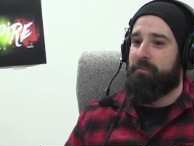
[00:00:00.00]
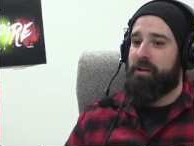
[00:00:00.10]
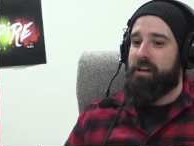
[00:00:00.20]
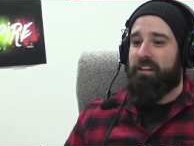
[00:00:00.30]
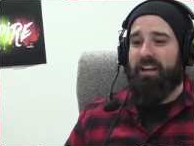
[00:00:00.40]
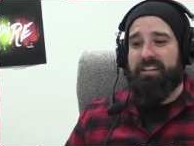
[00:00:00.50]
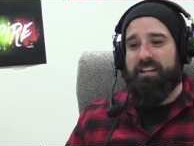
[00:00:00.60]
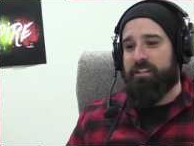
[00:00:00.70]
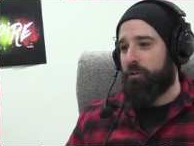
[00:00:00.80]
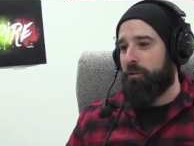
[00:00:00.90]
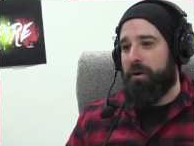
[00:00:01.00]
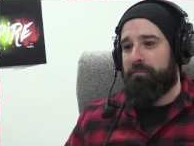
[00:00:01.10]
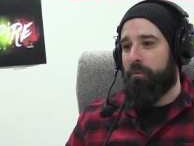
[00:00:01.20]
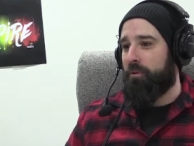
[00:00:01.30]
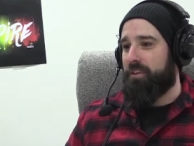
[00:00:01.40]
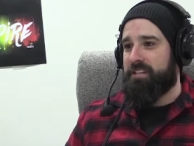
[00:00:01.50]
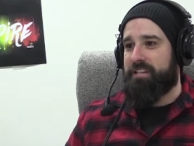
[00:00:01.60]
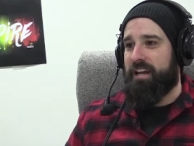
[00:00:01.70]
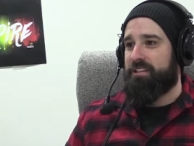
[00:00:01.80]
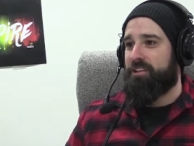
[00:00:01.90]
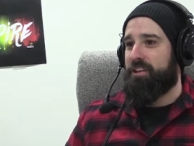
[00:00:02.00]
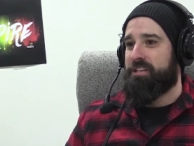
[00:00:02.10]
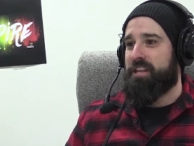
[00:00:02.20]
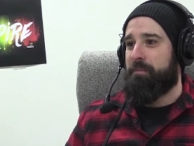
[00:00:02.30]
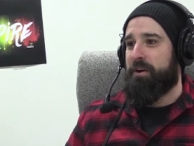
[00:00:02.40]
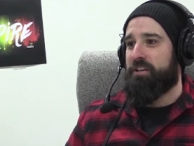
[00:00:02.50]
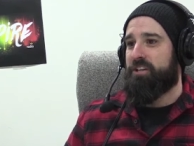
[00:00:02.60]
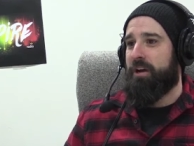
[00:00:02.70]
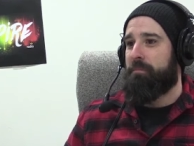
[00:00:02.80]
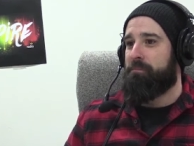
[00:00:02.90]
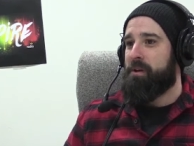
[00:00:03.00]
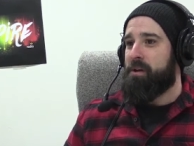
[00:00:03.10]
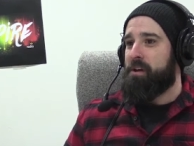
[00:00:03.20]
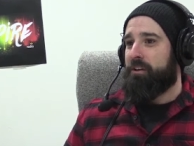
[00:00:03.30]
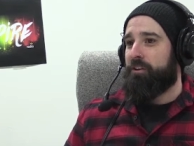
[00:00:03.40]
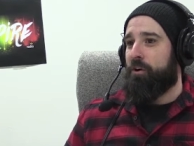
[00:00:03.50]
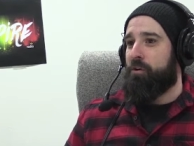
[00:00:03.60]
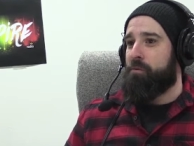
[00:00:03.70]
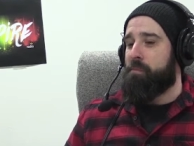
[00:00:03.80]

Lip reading: like I said, it's all above board these days. You know, there's that much, you know,